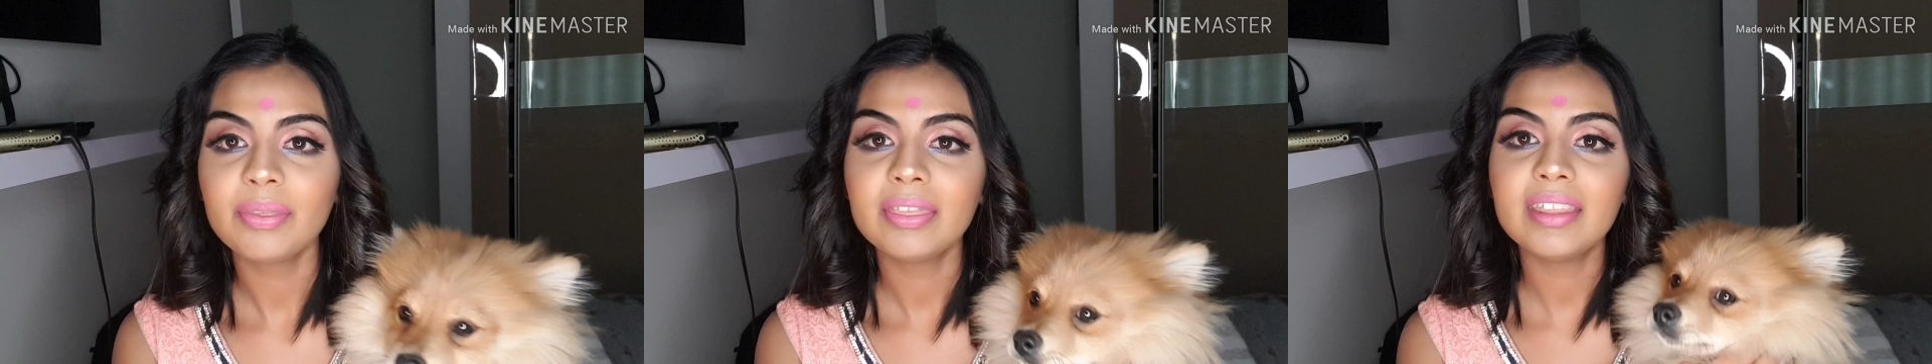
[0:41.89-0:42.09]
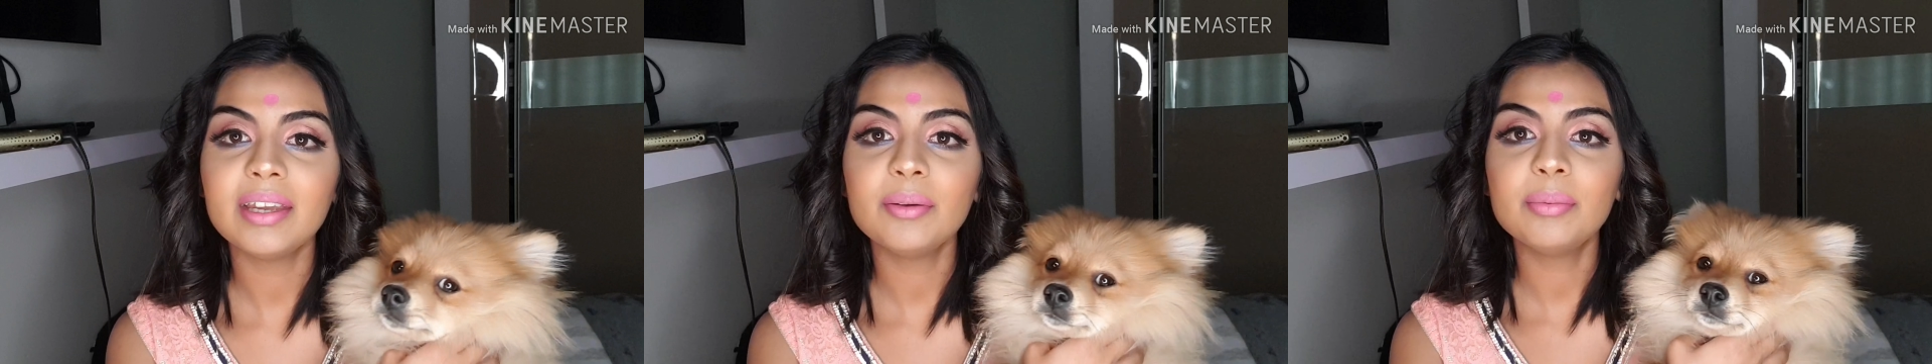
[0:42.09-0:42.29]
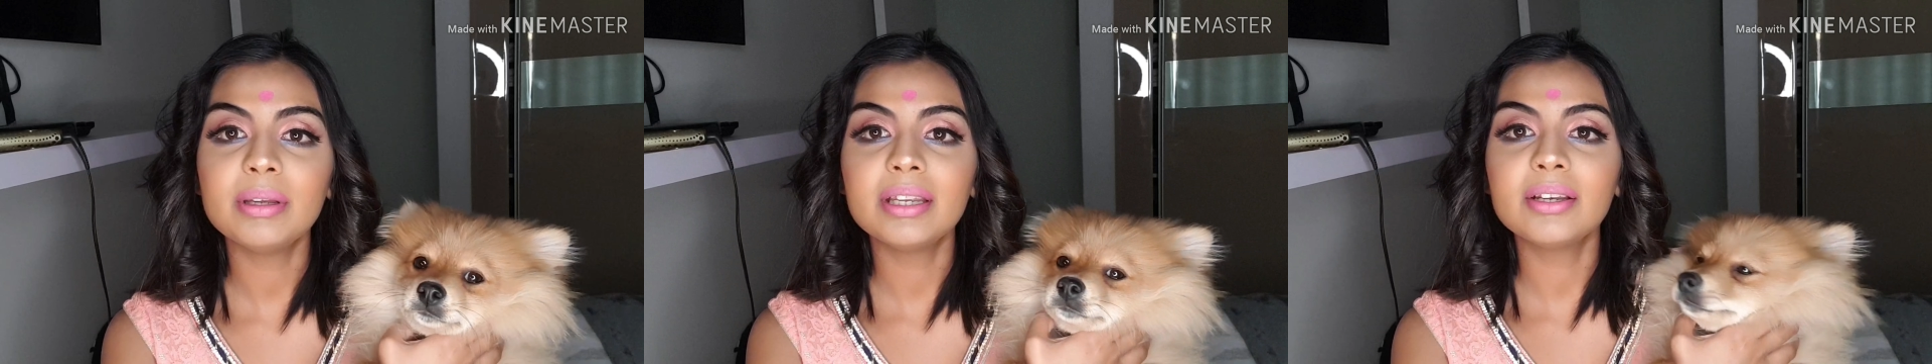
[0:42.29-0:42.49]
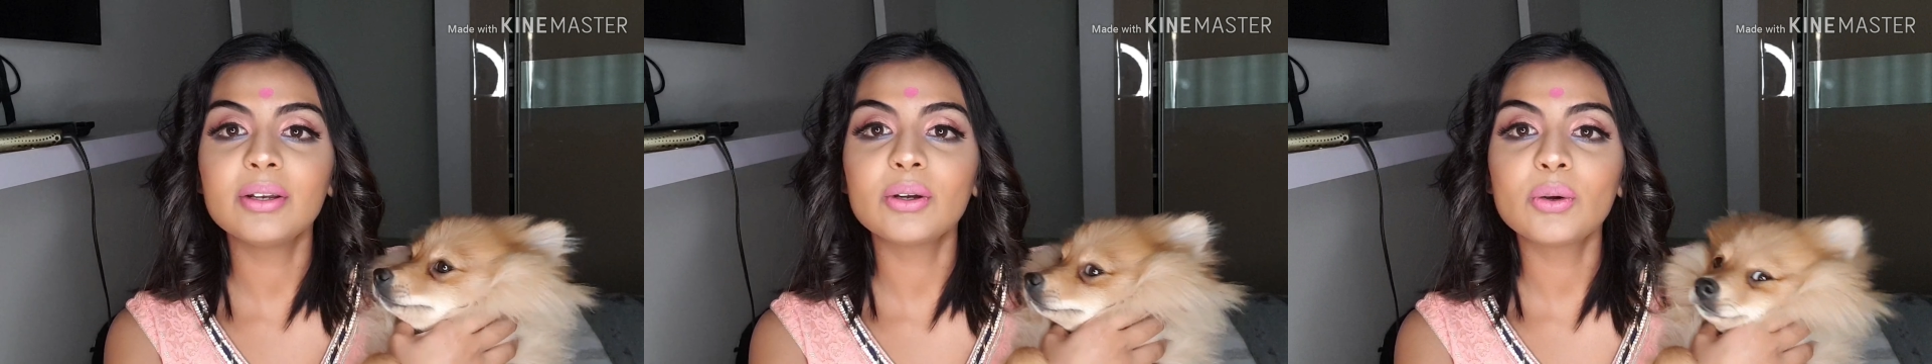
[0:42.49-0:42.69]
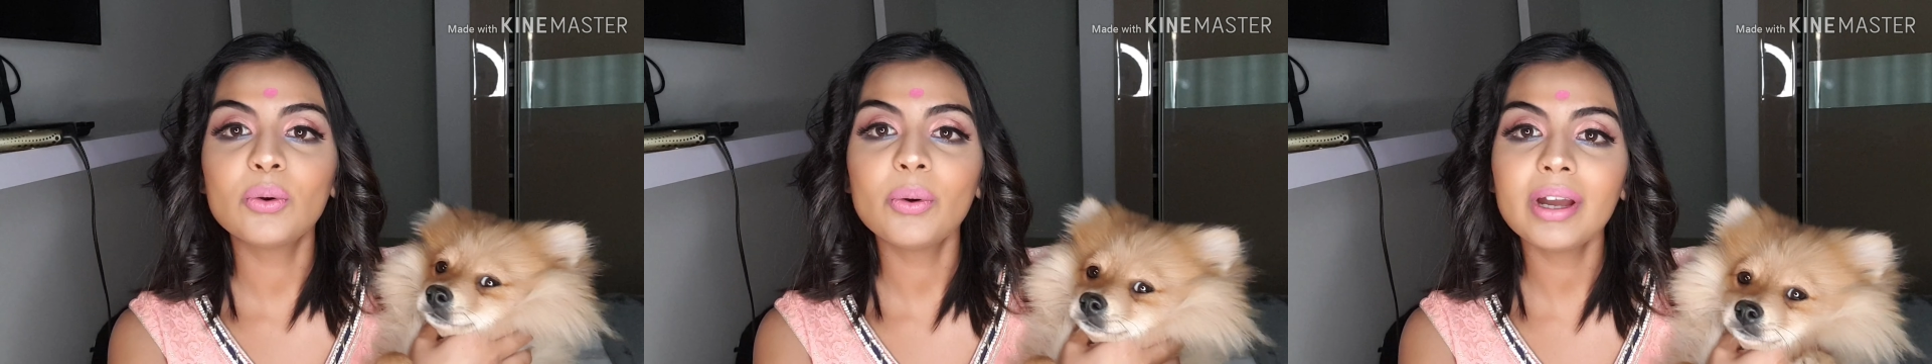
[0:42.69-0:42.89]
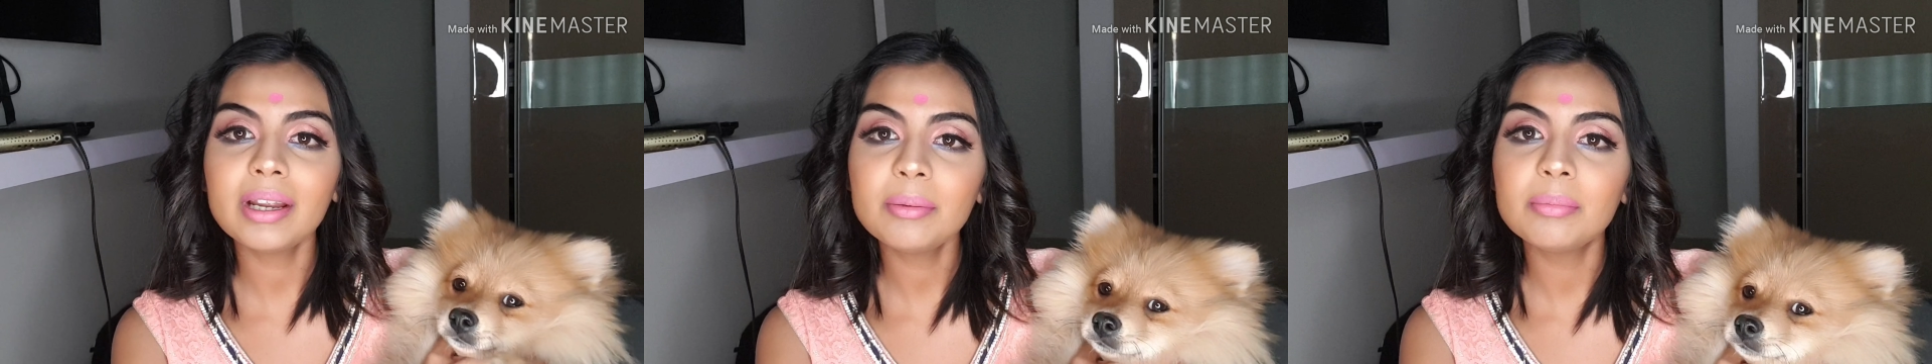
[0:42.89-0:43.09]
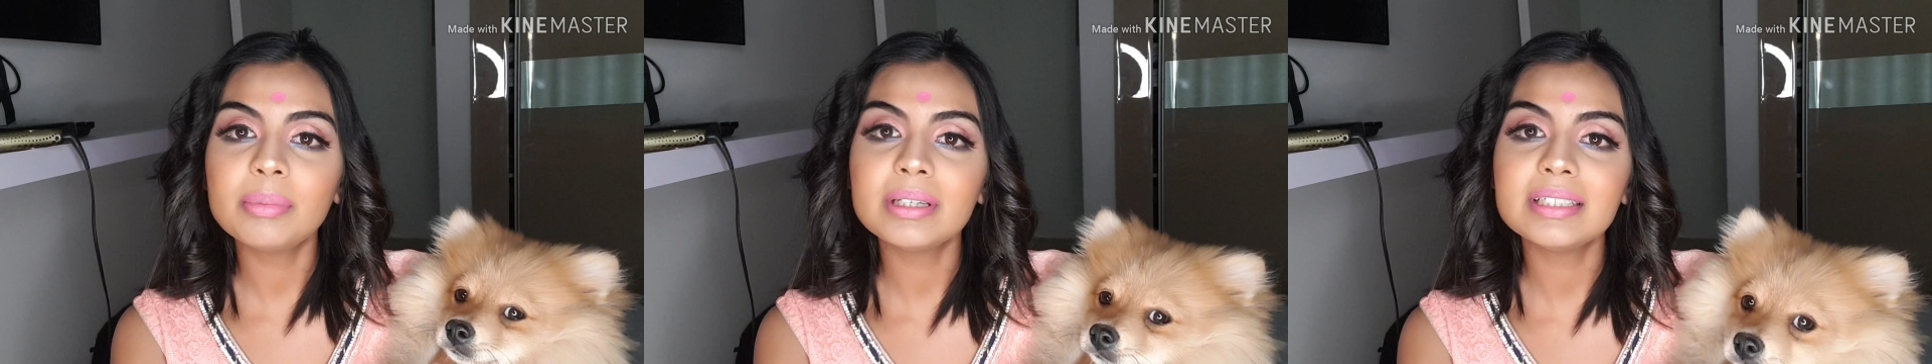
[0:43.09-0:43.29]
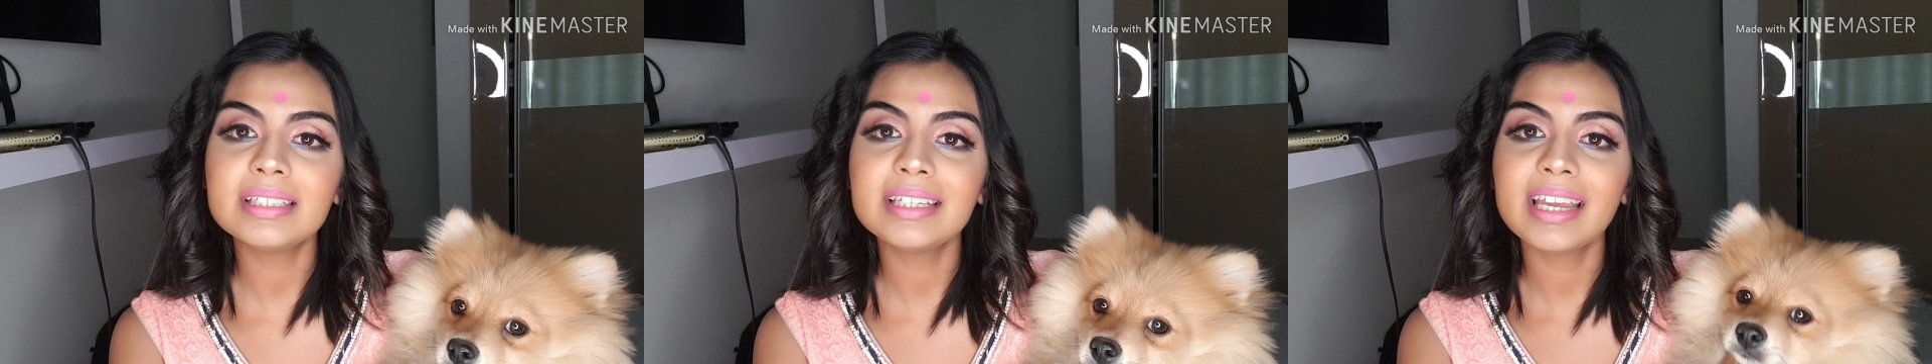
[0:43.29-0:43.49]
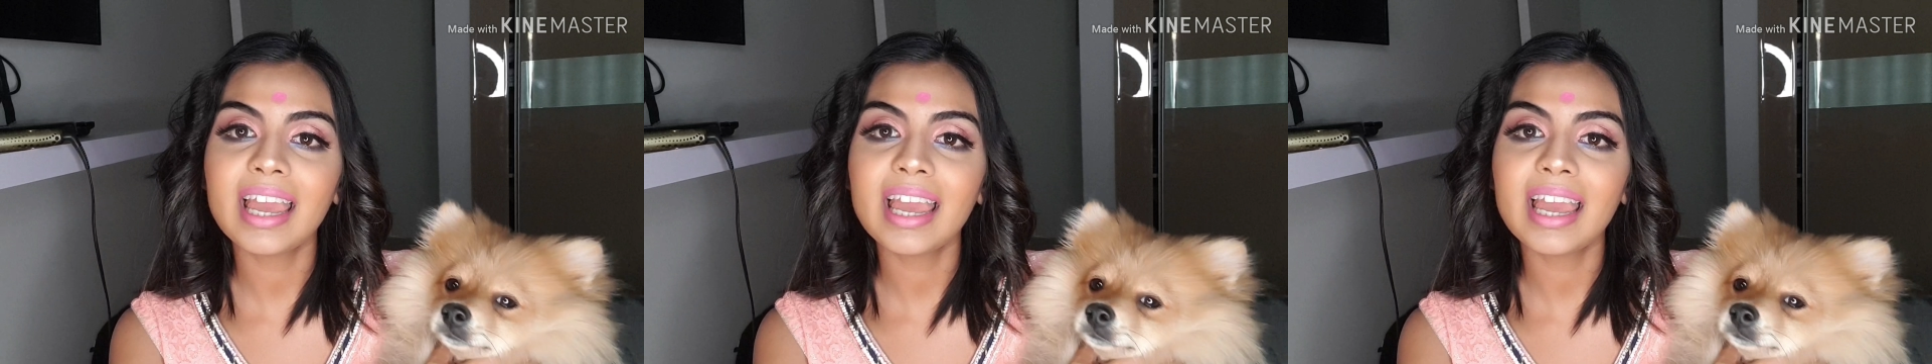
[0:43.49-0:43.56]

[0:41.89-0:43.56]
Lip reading: they've been quite busy